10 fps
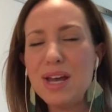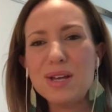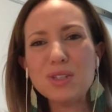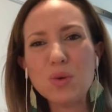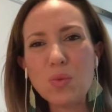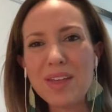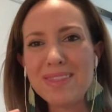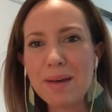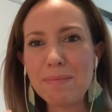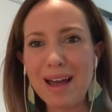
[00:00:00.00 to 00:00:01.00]
So when
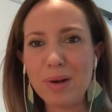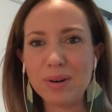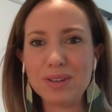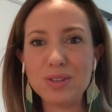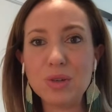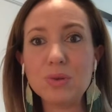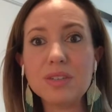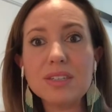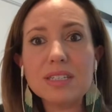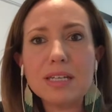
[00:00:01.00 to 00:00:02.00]
that power is used
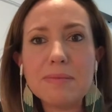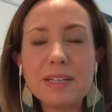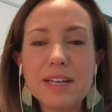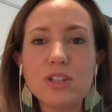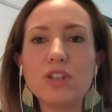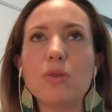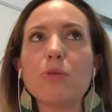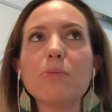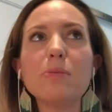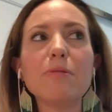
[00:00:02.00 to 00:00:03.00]
as intimidation, where
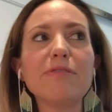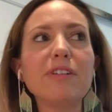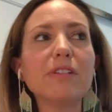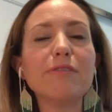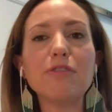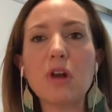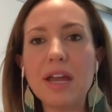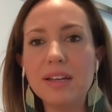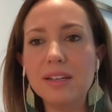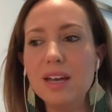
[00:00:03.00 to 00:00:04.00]
people feel
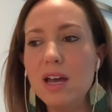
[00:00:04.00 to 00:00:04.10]
afraid,